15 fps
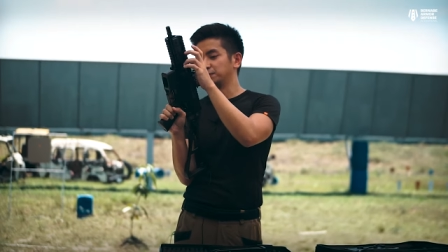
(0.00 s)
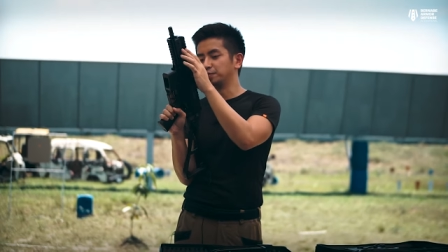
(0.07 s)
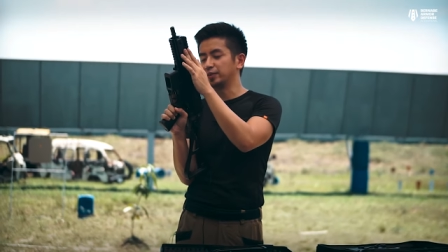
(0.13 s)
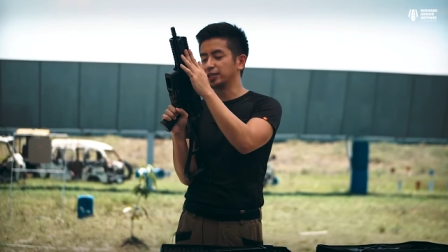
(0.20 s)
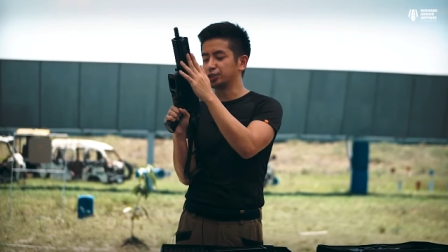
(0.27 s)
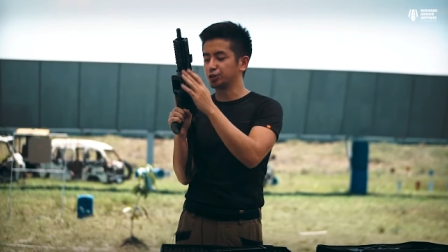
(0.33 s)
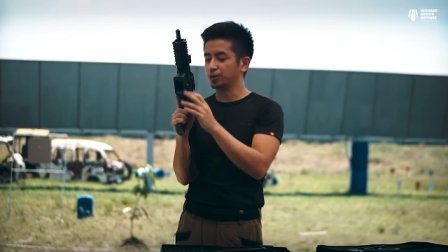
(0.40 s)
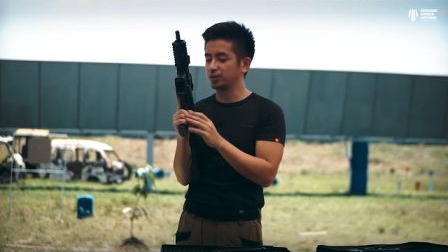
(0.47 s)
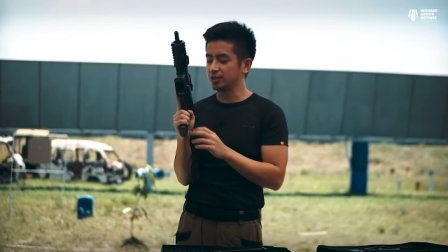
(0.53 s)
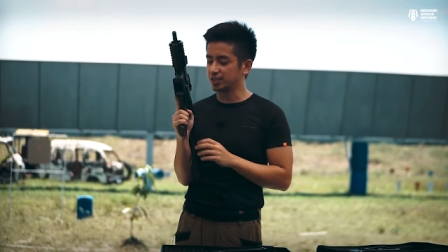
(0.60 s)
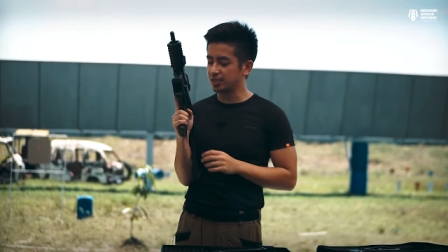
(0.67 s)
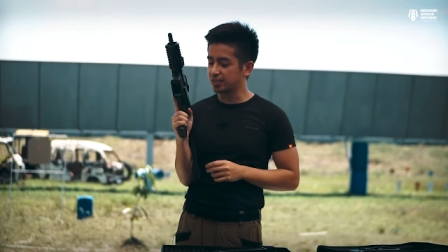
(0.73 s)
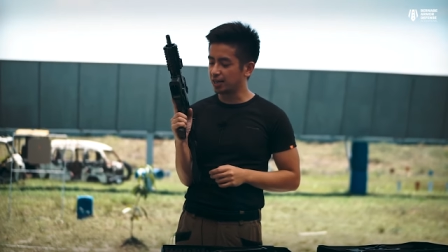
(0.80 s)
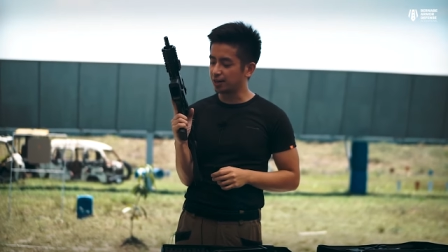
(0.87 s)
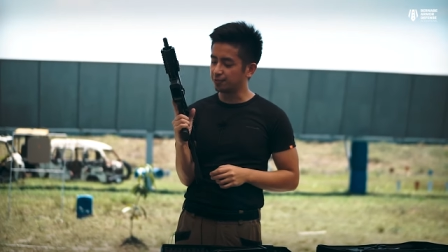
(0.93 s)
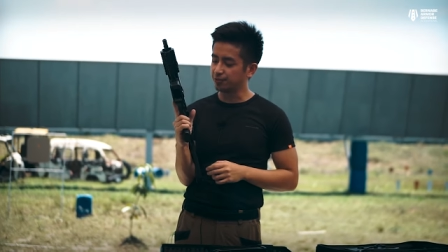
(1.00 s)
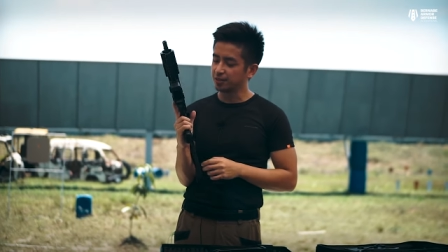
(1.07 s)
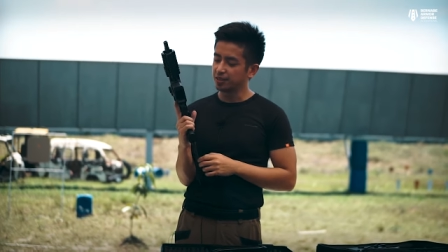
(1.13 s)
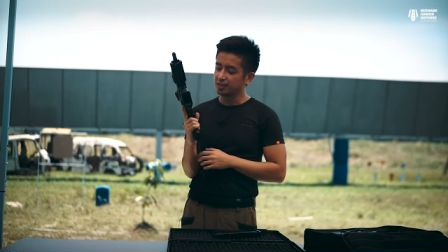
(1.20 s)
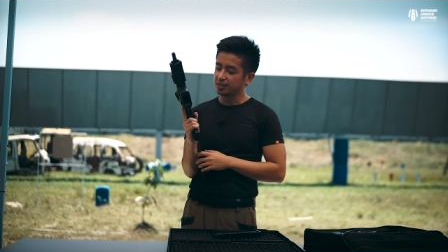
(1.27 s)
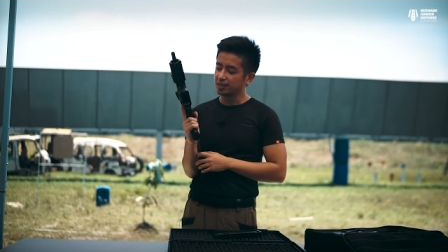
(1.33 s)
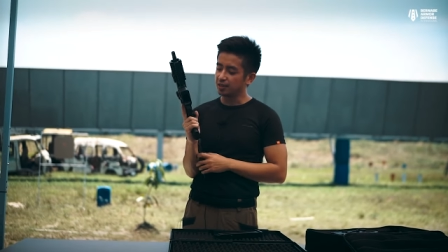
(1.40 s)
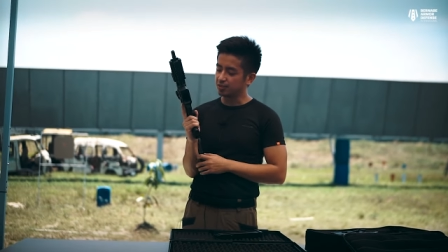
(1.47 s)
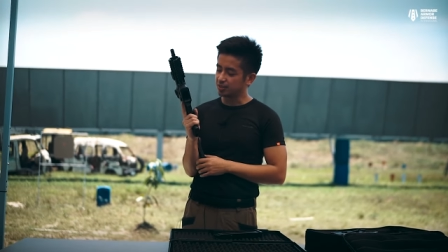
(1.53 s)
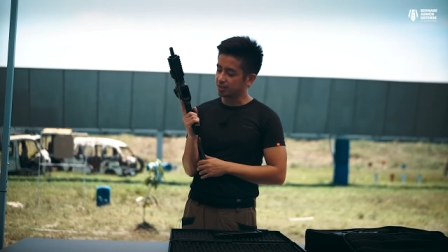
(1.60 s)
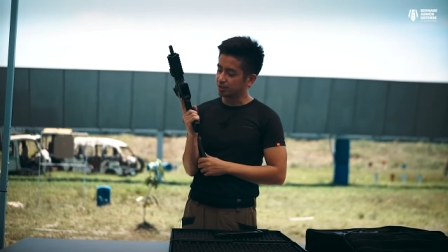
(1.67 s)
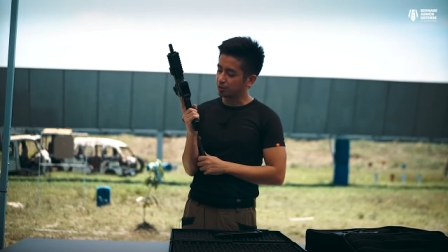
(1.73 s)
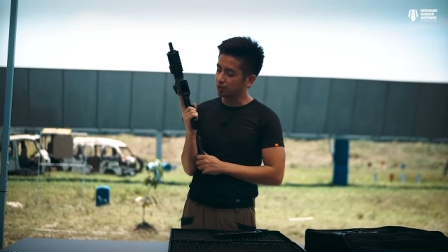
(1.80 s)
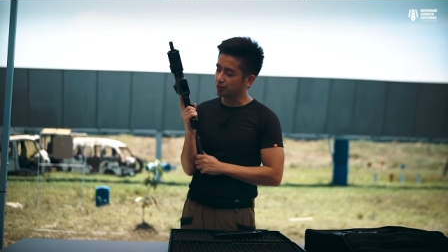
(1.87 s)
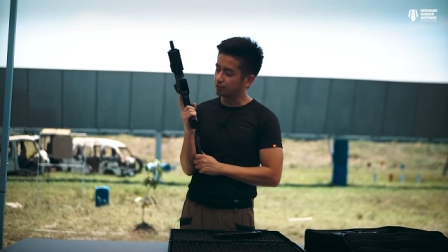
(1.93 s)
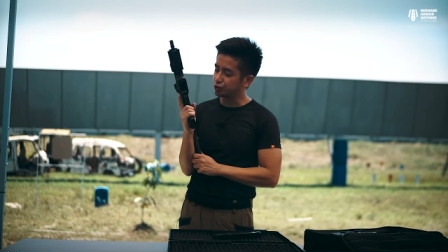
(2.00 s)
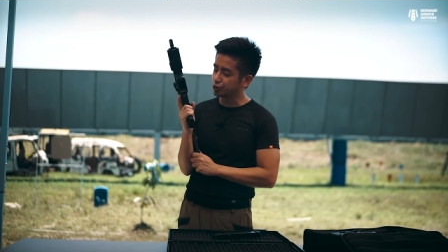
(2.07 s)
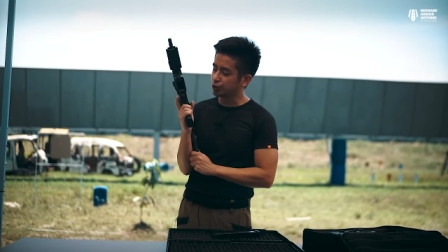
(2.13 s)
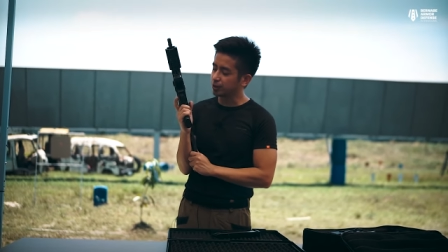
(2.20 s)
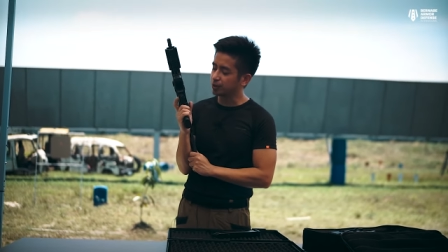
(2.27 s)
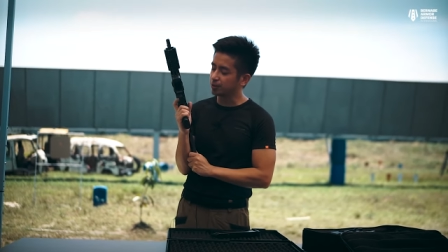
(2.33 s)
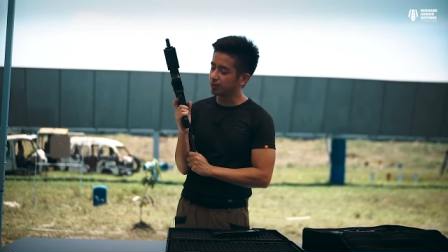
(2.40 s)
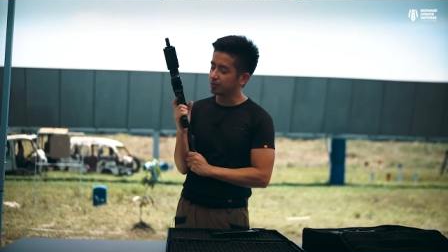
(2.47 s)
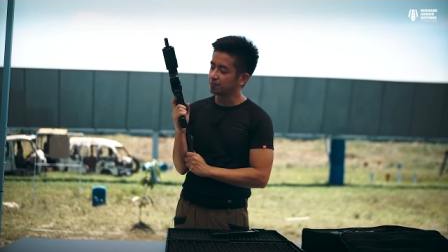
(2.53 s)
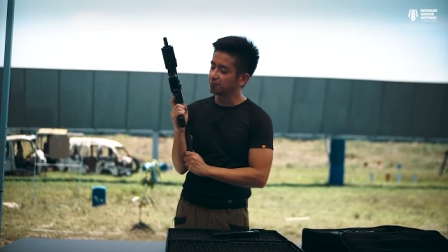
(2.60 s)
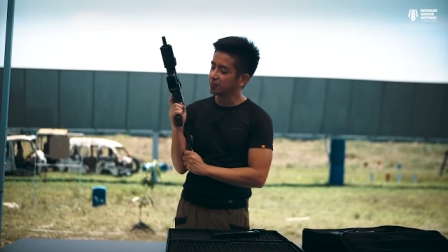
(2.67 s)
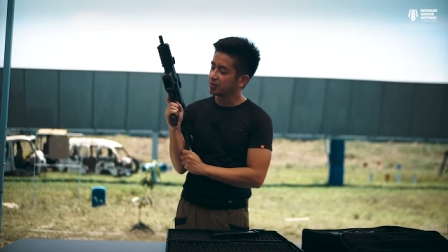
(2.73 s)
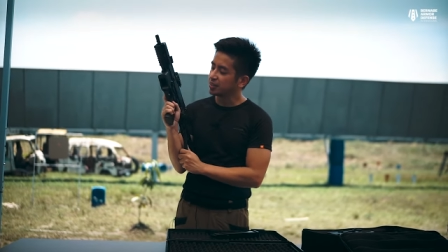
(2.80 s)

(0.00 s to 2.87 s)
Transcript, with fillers: make sure it's safe. Now this curved trigger